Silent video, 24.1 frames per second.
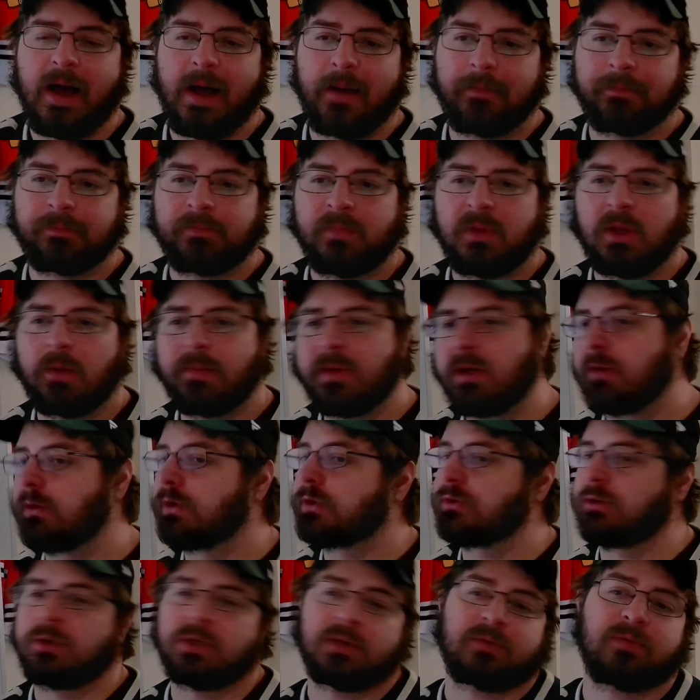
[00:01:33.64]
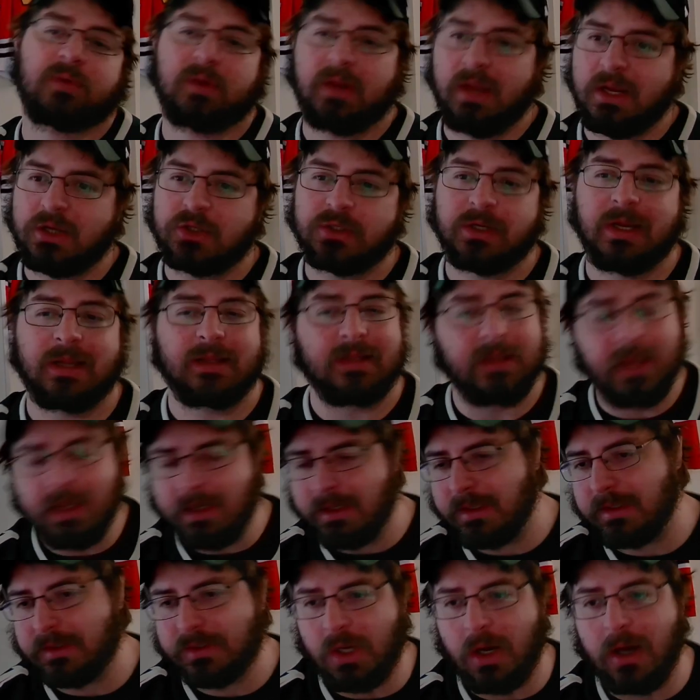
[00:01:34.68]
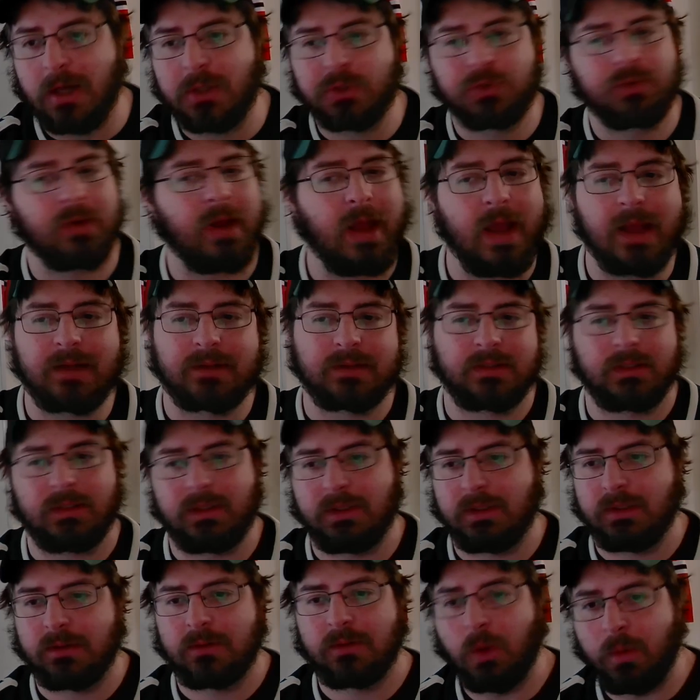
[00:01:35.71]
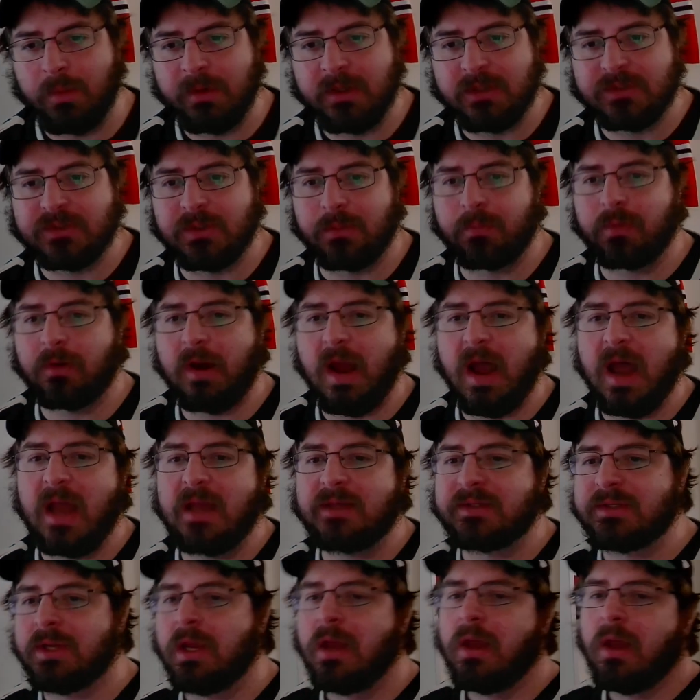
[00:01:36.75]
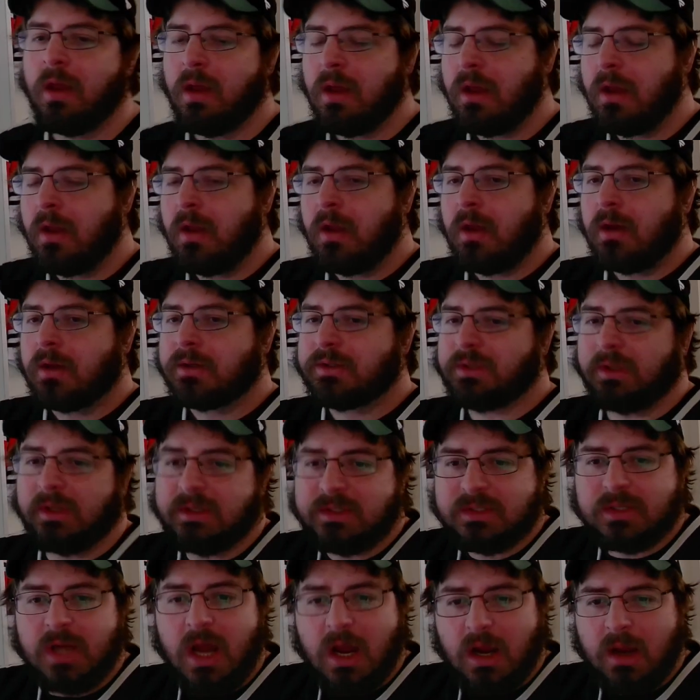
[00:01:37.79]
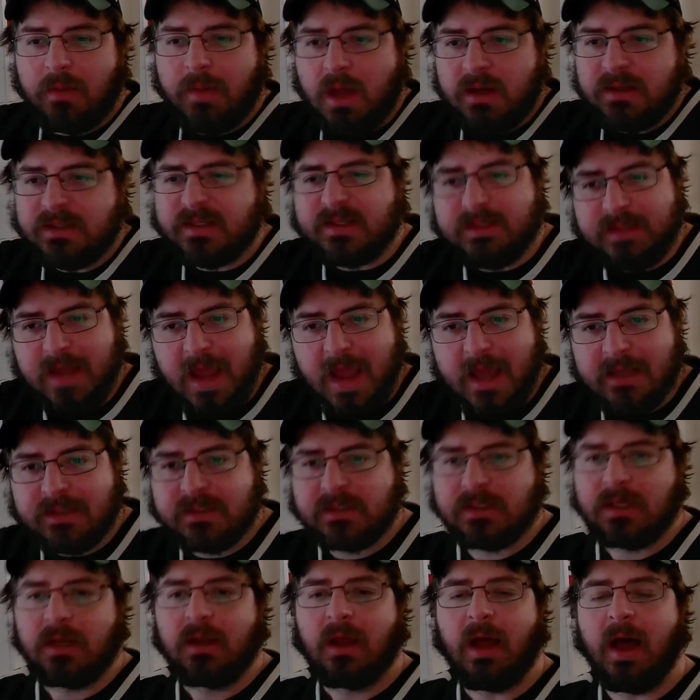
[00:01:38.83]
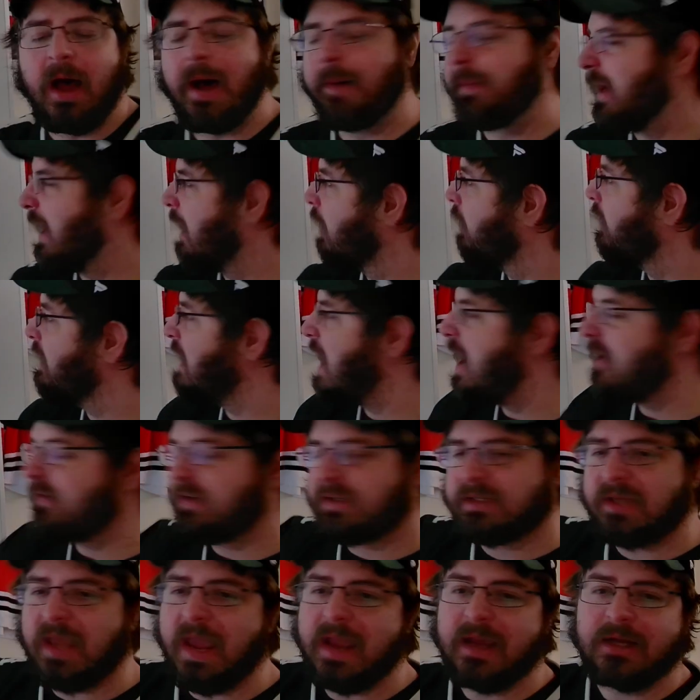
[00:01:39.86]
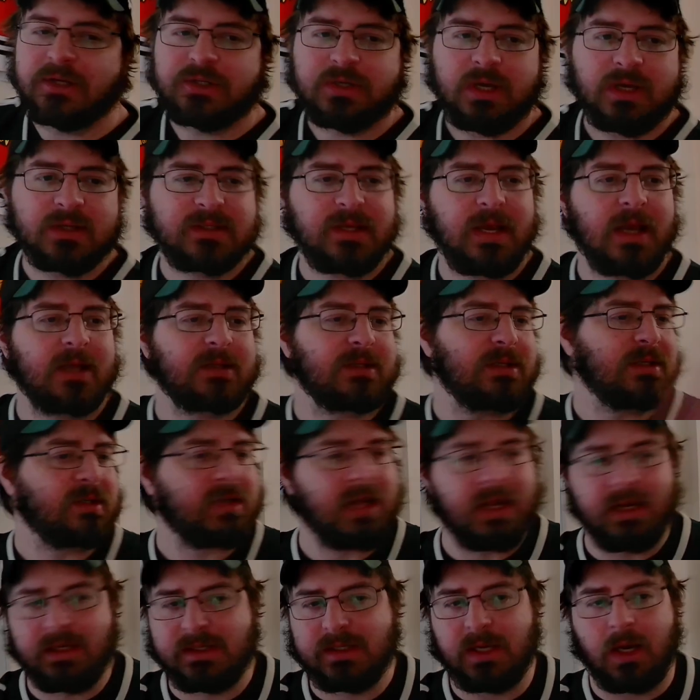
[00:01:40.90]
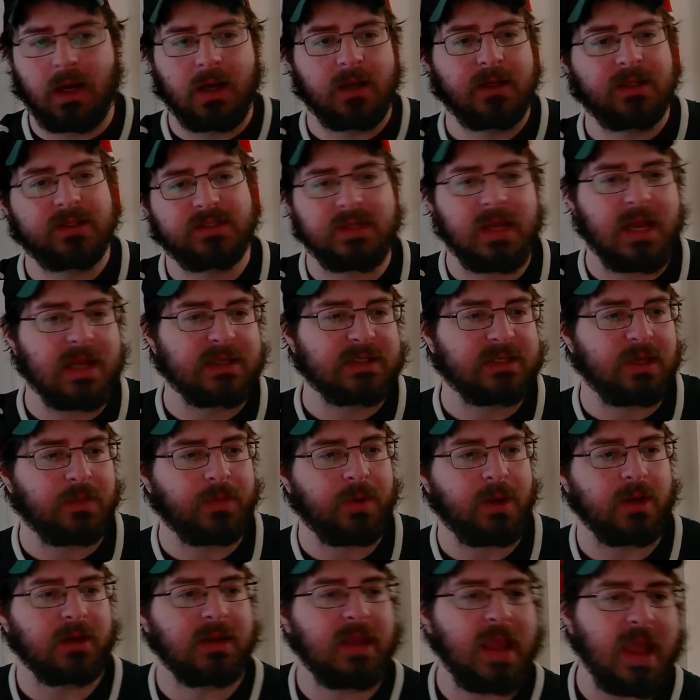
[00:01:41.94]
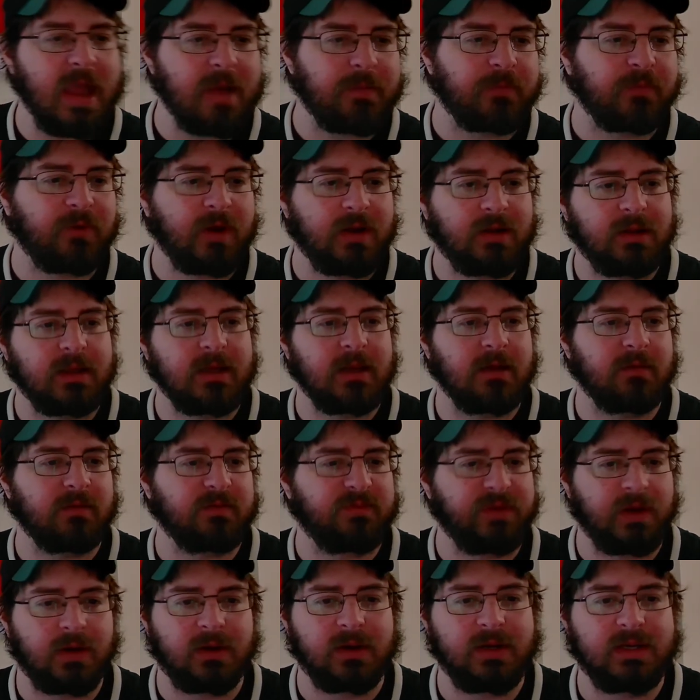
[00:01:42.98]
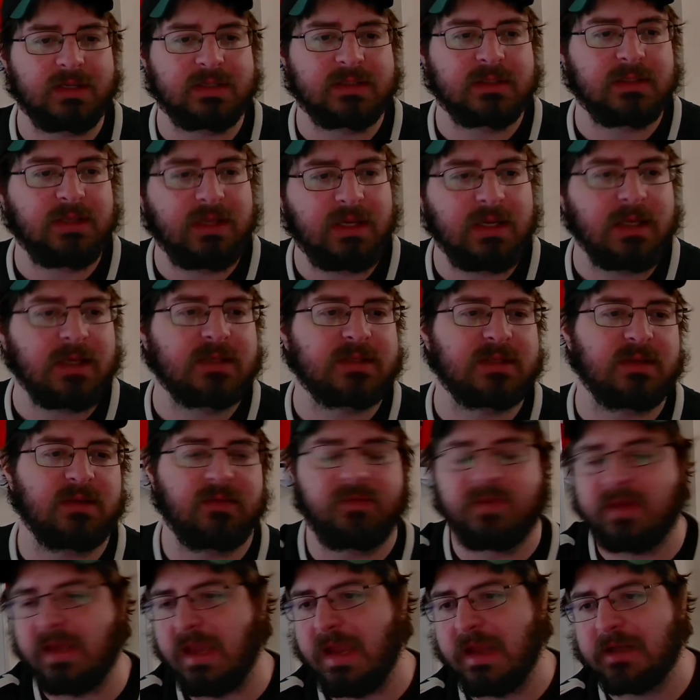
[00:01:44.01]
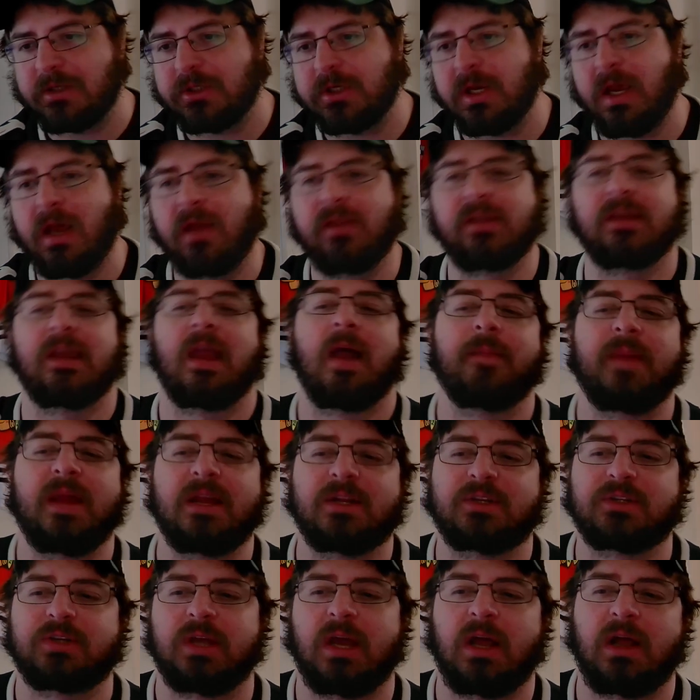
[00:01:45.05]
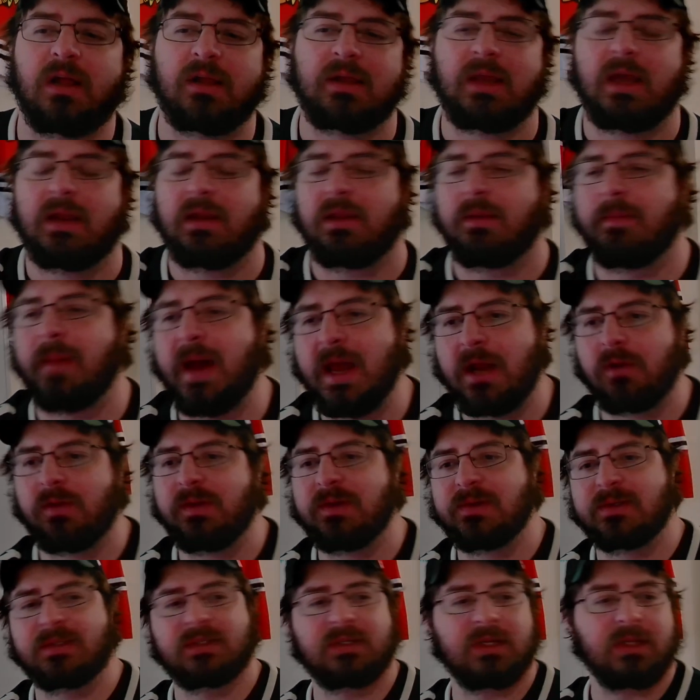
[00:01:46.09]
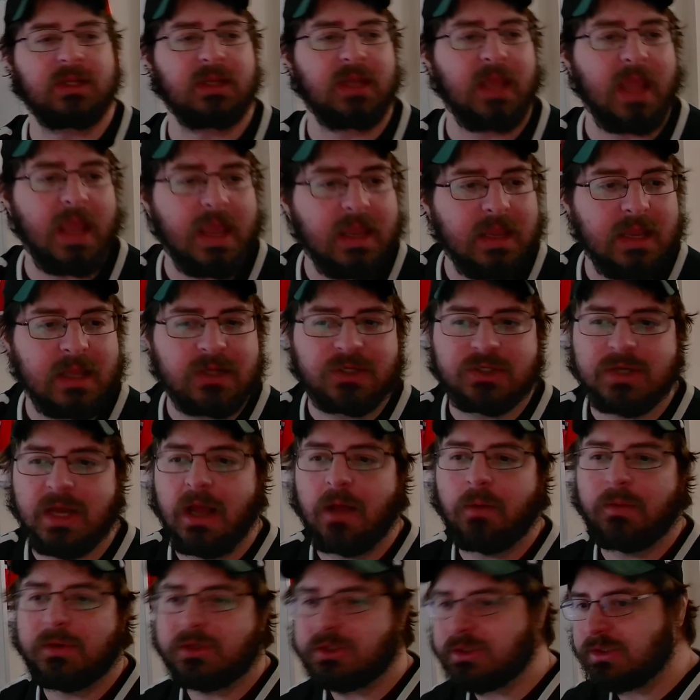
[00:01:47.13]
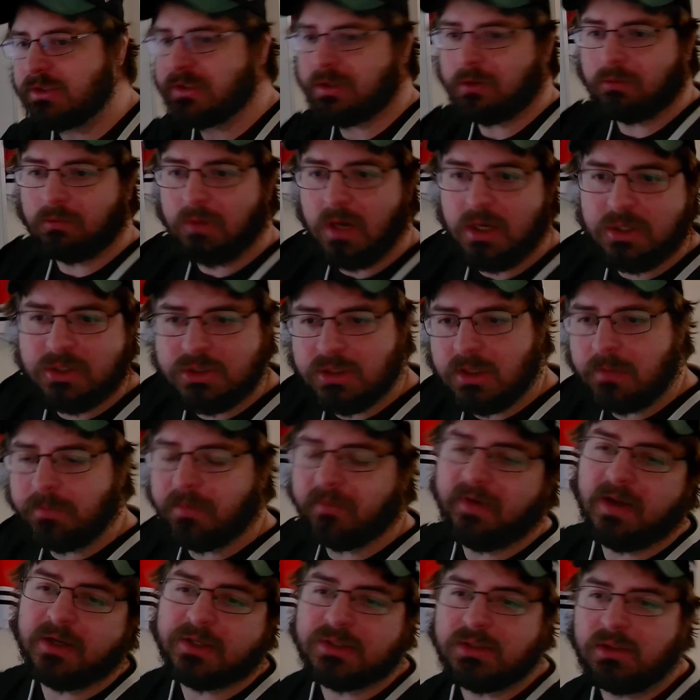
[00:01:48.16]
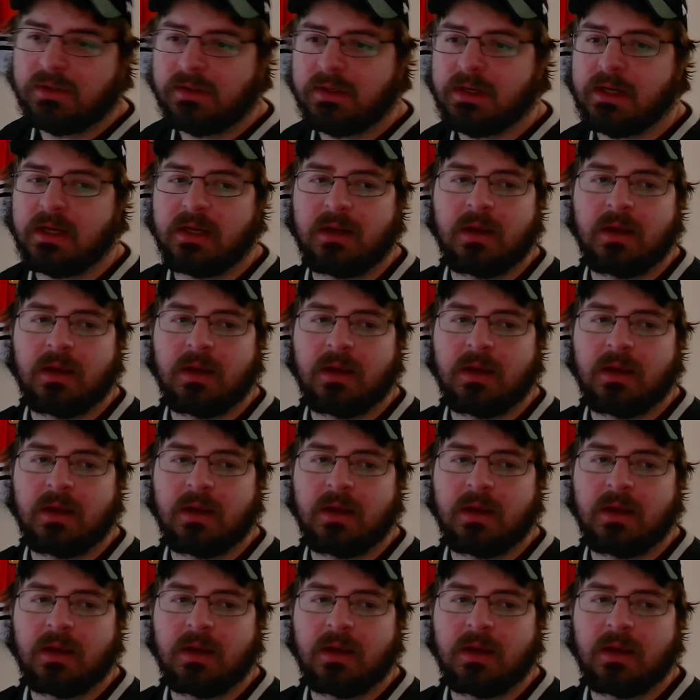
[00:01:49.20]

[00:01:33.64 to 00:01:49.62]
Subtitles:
He'll be a restricted free agent at the end of this contract, to nobody's surprise. So let's talk about his stats. And I only have his KHL stats. He's got a ton of stats up on Cap Friendly of various leagues, the VHL, the MHL, kind of the minor leagues to the KHL, which is the Russia Professional League.